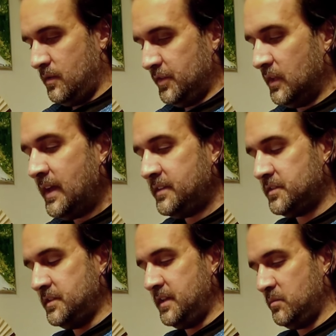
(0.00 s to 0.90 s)
The
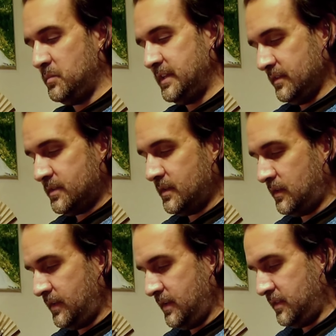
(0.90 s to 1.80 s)
lights dimmed
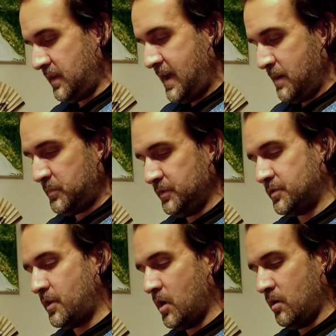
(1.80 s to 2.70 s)
instantly at the
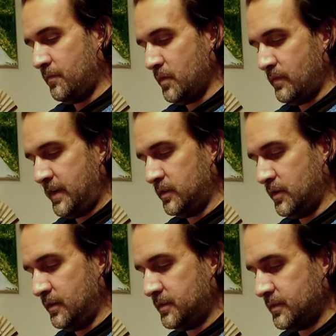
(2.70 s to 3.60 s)
captain's call for red
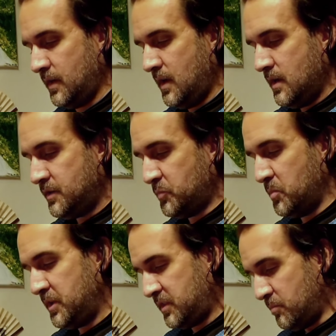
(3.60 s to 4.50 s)
alert to
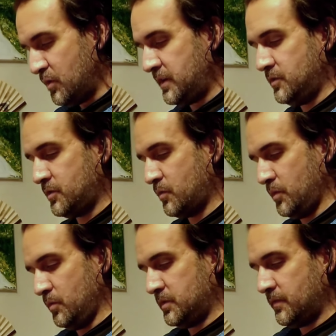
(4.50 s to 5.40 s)
permit the bridge
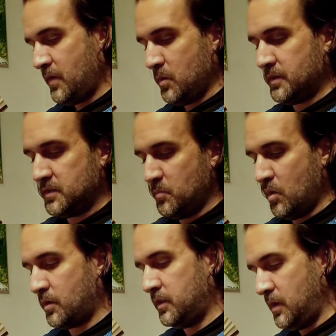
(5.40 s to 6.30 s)
crew to focus
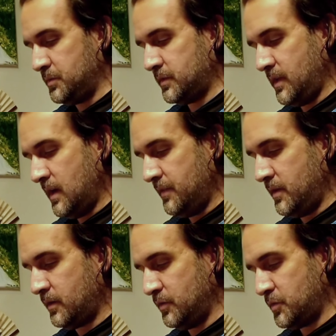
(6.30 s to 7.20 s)
more closely on
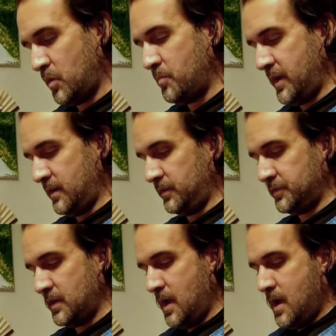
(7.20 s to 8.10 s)
their control
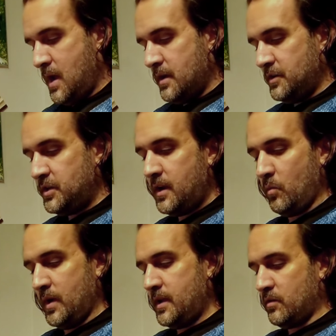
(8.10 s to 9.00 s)
panels.
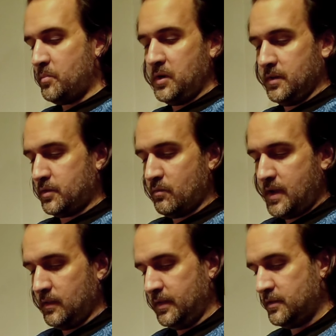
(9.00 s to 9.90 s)
Janeway, gripping at the
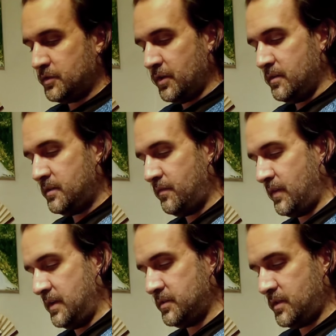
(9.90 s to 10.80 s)
railing, turned to
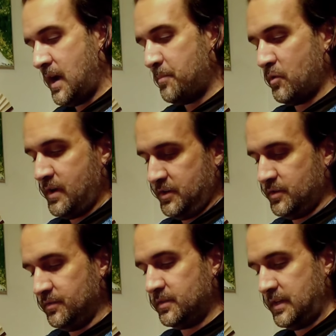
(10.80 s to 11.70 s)
face the
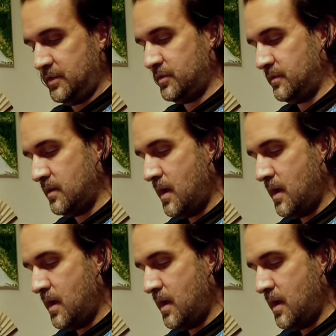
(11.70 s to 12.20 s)
operations station.